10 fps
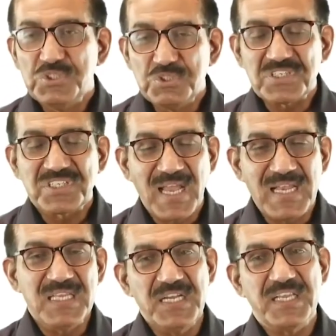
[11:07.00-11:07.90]
not
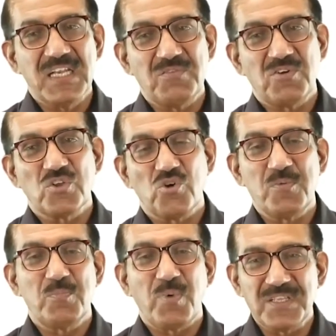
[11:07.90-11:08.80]
highly critical about the
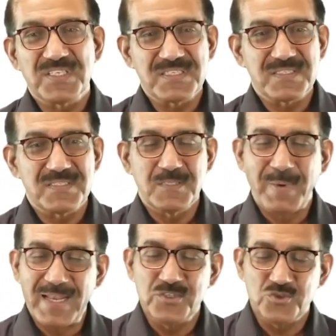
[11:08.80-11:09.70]
government policies. It's
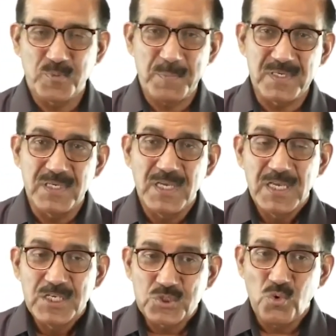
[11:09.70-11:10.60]
the balanced newspaper.
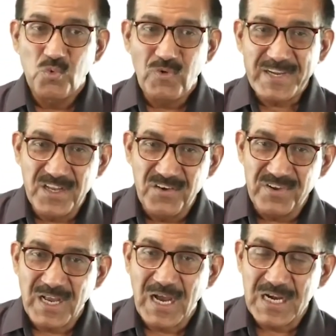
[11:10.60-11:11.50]
So
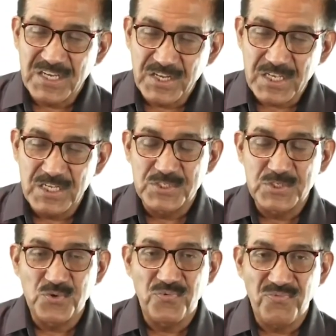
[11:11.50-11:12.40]
whatever
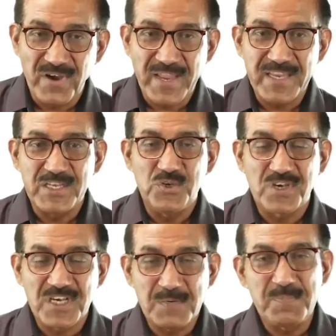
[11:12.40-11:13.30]
articles you find,
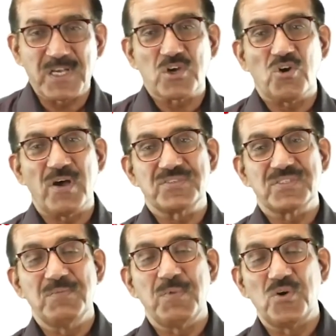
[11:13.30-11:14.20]
you come
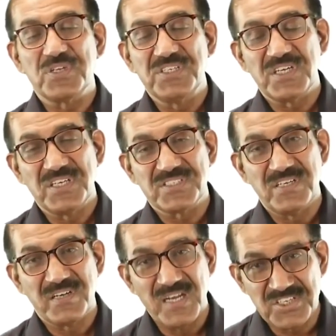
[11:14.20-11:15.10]
across about
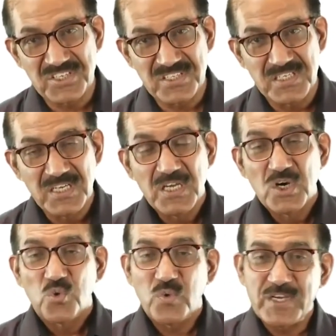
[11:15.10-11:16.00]
international relation,
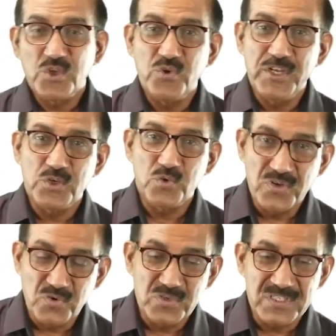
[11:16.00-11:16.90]
what you need to
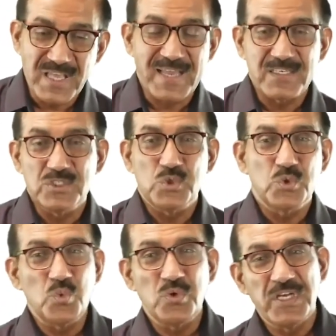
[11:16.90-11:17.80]
do is that
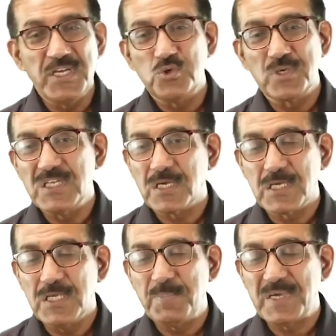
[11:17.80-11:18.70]
you don't need to
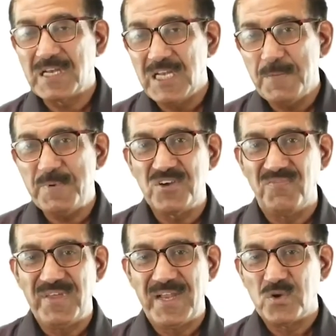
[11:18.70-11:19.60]
keep a
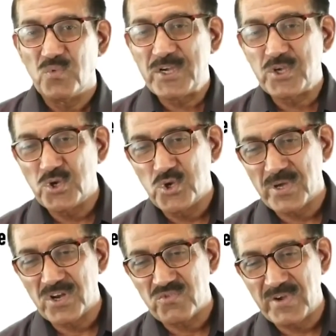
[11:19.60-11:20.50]
clipping of that. What
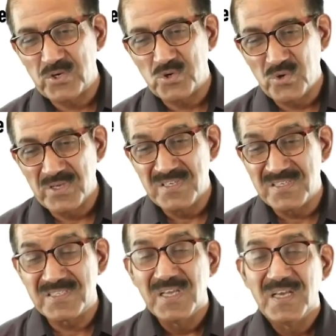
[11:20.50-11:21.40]
you are required to do
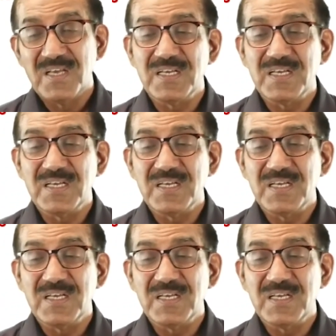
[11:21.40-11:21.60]
is,